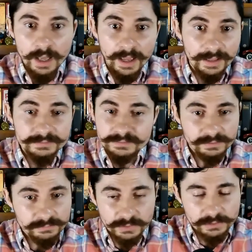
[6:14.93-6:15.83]
And
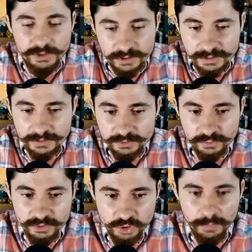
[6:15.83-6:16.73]
he didn't do
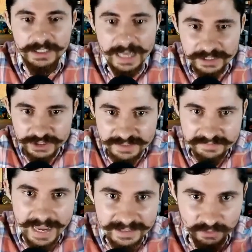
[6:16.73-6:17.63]
the job. He actually
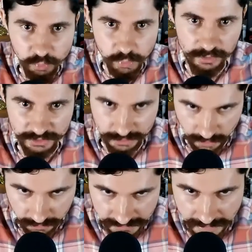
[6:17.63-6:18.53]
made it worse, you
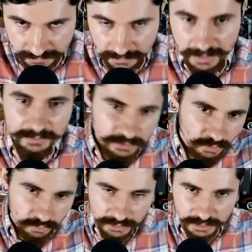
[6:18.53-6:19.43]
know what I'm saying? And,
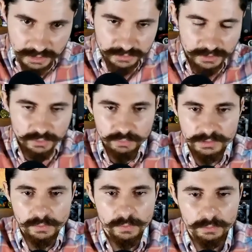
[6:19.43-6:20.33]
he continued with
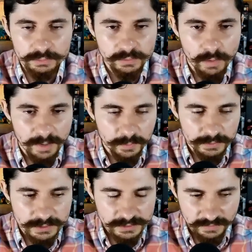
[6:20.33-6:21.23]
the
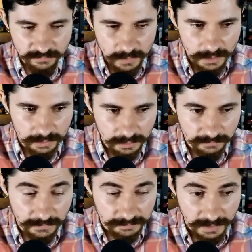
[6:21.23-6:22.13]
wipers and stuff, my
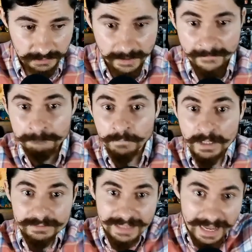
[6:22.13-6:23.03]
flatmate.
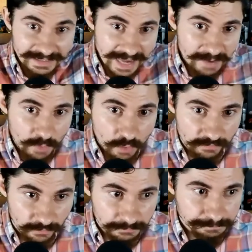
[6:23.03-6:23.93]
The guy came
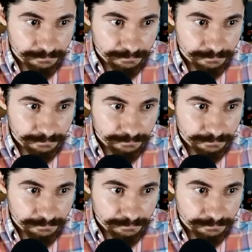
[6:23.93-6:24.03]
over.